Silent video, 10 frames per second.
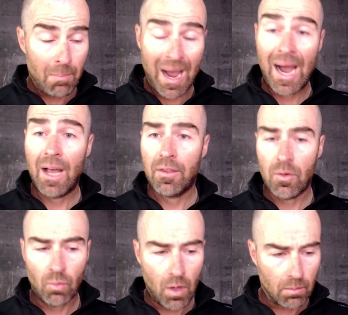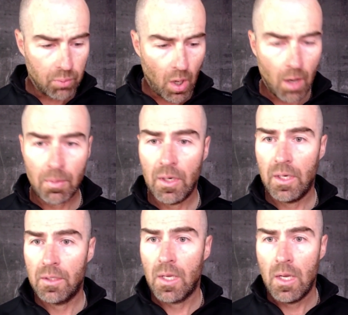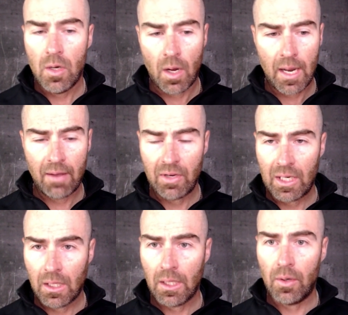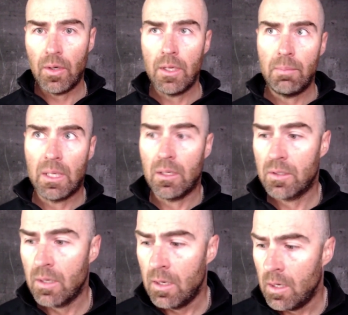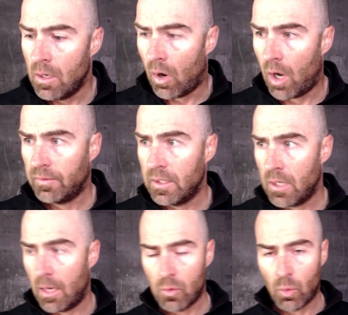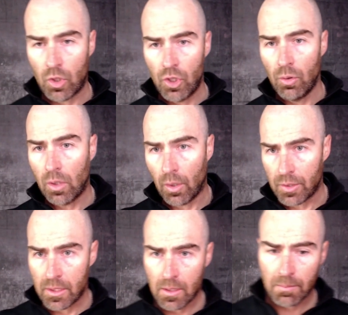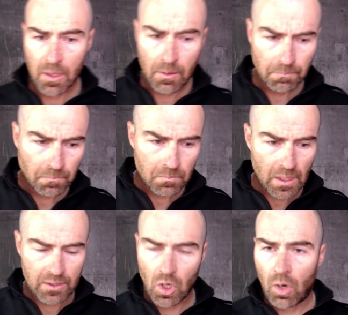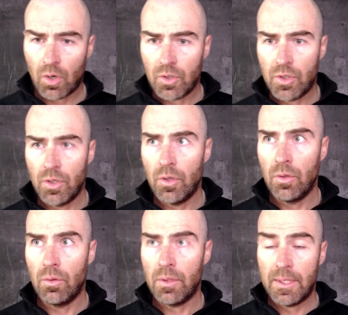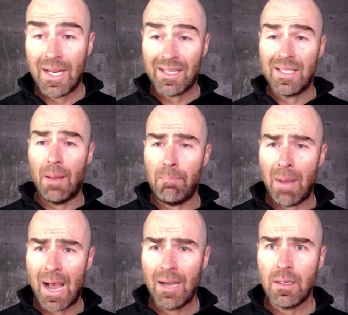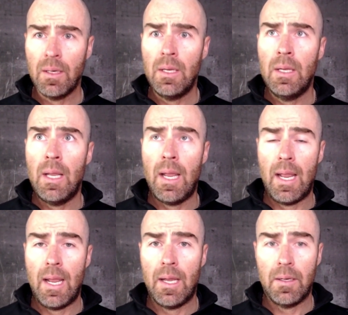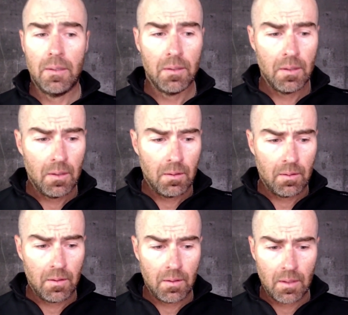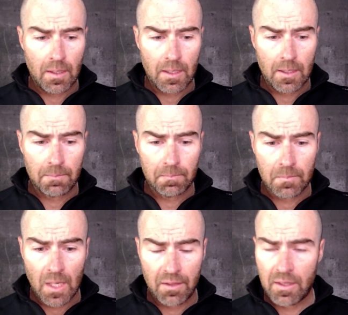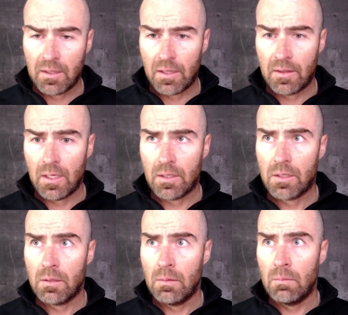path, the wrong properties, not having clarity, because oftentimes we're too close to something. It's hard to take a step back. And um, I think that this